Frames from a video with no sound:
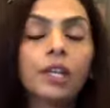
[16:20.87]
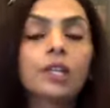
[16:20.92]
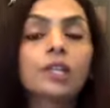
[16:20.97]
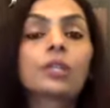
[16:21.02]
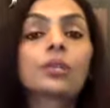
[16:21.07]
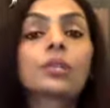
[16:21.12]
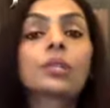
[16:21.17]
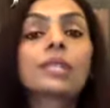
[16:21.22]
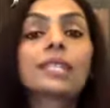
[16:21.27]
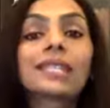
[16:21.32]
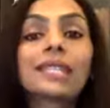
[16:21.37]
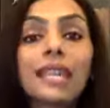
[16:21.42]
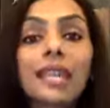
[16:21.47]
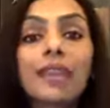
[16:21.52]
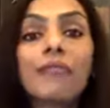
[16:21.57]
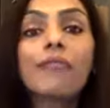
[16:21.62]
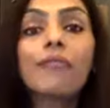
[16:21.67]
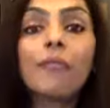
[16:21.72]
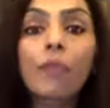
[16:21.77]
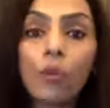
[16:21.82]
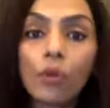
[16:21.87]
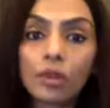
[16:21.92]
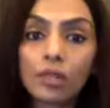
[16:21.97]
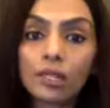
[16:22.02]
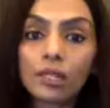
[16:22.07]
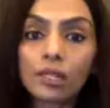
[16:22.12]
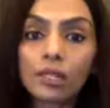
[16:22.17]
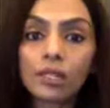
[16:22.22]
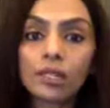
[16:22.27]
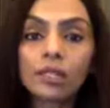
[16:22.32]
So stay
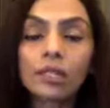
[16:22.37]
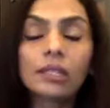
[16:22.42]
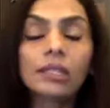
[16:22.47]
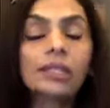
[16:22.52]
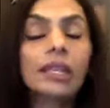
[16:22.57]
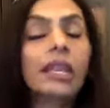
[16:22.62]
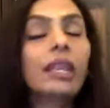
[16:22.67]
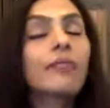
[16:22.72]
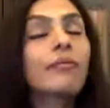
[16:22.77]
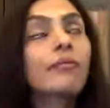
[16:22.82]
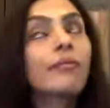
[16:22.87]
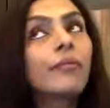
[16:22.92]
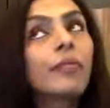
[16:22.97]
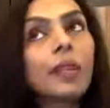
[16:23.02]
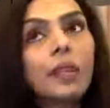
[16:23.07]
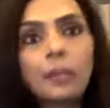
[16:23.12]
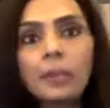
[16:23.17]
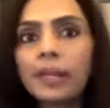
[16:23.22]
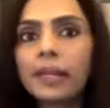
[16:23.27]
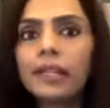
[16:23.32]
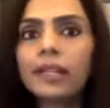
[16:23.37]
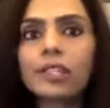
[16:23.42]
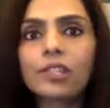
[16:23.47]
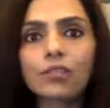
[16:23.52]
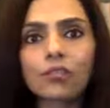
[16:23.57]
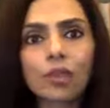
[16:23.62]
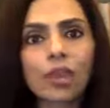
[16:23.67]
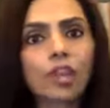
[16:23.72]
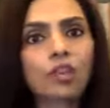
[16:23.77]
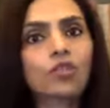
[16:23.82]
focused. There will be
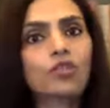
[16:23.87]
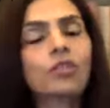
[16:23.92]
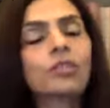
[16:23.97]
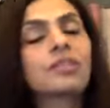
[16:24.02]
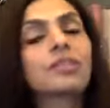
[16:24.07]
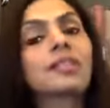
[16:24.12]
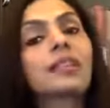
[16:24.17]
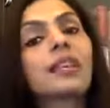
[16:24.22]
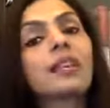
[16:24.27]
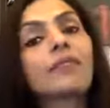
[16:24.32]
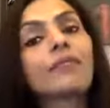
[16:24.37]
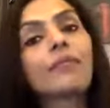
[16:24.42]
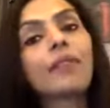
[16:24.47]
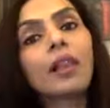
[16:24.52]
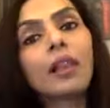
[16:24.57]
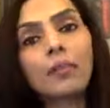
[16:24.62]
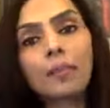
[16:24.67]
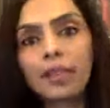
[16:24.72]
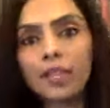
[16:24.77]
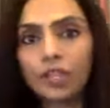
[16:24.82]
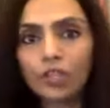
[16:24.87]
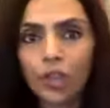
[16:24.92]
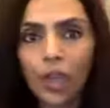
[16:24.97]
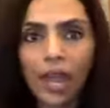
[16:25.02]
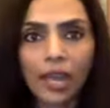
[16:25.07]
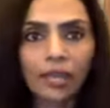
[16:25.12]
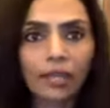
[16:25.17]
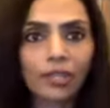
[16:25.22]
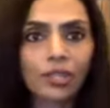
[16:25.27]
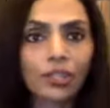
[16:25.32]
distractions. There will be
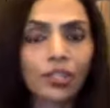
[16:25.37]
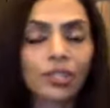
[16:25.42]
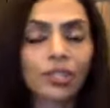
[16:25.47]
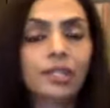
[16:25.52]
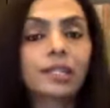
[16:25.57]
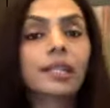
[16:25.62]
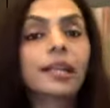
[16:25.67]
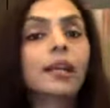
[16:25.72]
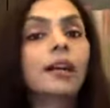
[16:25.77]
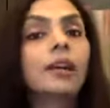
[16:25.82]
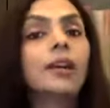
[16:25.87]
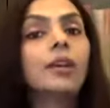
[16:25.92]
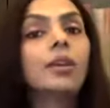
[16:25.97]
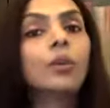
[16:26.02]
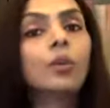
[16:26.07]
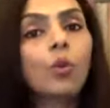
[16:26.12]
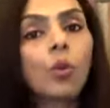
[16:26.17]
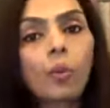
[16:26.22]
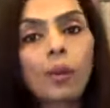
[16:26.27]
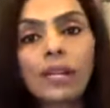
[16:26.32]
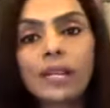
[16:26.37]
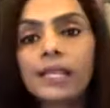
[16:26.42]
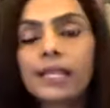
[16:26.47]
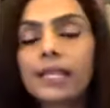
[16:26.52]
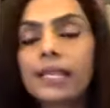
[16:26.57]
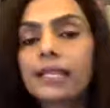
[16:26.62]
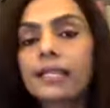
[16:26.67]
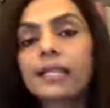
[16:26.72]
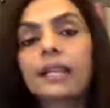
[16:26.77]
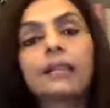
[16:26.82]
challenges. Nobody
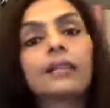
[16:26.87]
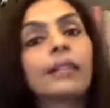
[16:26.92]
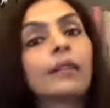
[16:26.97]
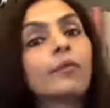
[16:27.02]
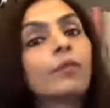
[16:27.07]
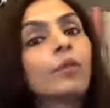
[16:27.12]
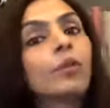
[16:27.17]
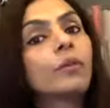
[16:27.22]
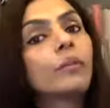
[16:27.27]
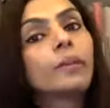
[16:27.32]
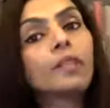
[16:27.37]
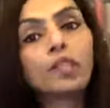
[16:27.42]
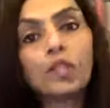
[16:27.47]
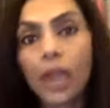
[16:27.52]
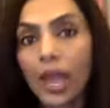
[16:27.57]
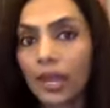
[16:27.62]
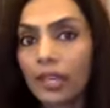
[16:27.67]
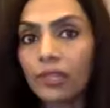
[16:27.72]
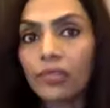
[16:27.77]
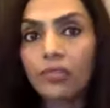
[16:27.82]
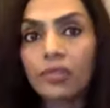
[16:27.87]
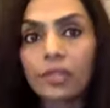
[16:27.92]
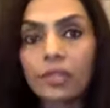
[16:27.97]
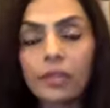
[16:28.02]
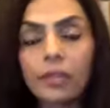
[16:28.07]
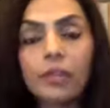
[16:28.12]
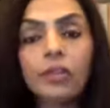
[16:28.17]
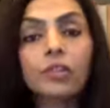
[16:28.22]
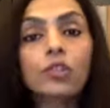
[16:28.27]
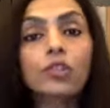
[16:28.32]
says that there won't be
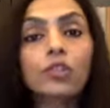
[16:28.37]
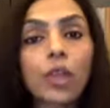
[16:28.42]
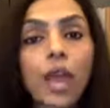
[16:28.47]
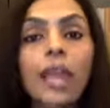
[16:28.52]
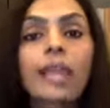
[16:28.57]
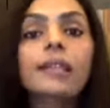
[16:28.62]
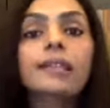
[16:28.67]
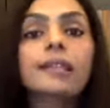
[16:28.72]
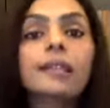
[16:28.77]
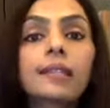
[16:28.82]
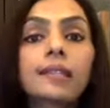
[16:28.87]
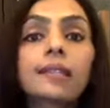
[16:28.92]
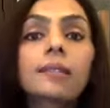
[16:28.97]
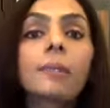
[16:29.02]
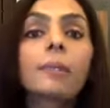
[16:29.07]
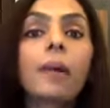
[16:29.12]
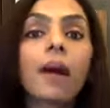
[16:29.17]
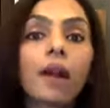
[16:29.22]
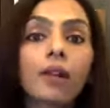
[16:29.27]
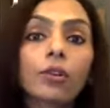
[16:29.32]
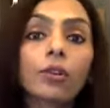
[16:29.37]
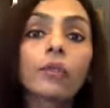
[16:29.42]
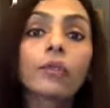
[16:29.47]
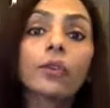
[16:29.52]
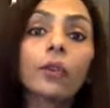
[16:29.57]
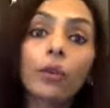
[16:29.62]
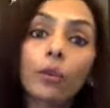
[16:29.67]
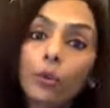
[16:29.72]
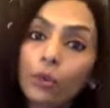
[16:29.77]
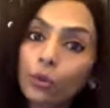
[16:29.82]
challenges because challenges is a part of
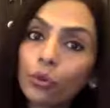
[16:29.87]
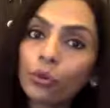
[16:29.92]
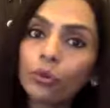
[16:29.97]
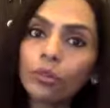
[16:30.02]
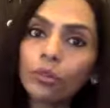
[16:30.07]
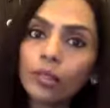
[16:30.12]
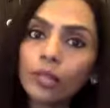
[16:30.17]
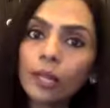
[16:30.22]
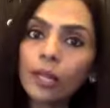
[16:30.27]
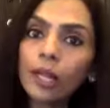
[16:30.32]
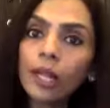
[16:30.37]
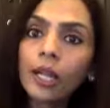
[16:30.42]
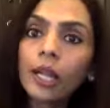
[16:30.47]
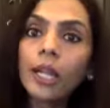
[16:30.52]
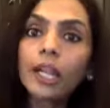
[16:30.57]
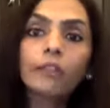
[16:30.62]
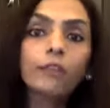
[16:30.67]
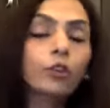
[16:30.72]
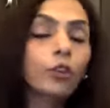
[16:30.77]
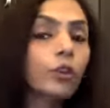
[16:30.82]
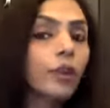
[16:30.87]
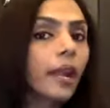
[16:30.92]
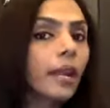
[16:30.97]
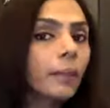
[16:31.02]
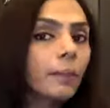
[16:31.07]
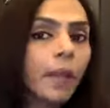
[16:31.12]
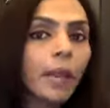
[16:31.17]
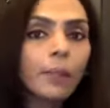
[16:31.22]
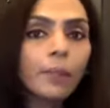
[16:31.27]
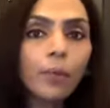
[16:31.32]
your growth. If you
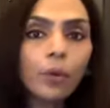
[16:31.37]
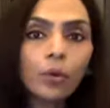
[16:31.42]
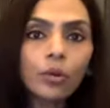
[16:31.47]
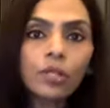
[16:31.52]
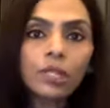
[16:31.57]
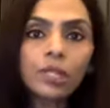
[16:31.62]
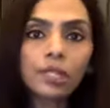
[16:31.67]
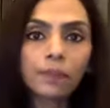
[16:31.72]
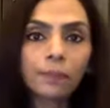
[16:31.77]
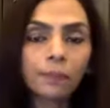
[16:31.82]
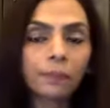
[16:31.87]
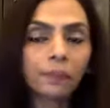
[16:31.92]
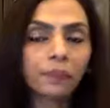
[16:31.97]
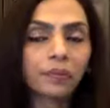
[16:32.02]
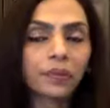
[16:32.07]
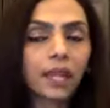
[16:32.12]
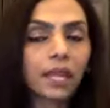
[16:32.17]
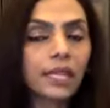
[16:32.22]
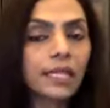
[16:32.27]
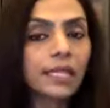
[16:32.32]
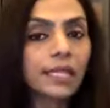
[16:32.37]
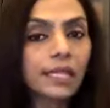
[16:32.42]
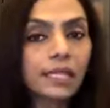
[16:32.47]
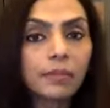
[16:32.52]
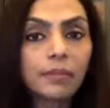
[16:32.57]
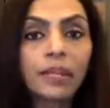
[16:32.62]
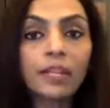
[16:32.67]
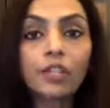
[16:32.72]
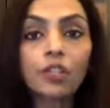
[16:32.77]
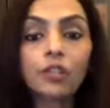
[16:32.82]
read my post, I
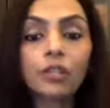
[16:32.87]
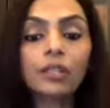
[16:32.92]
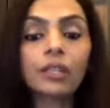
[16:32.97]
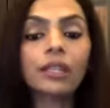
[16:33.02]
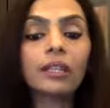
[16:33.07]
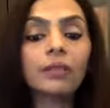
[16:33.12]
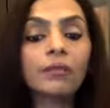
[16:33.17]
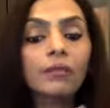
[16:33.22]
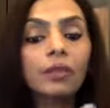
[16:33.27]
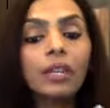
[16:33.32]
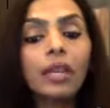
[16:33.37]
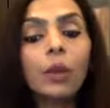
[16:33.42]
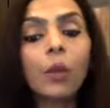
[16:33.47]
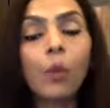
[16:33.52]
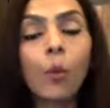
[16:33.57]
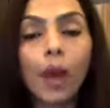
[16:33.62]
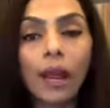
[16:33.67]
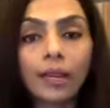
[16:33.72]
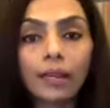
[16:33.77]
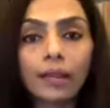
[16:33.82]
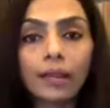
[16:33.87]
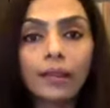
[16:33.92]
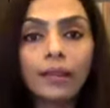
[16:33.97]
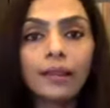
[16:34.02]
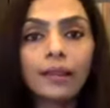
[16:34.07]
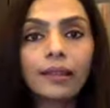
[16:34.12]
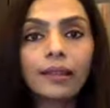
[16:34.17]
just mentioned that the week one,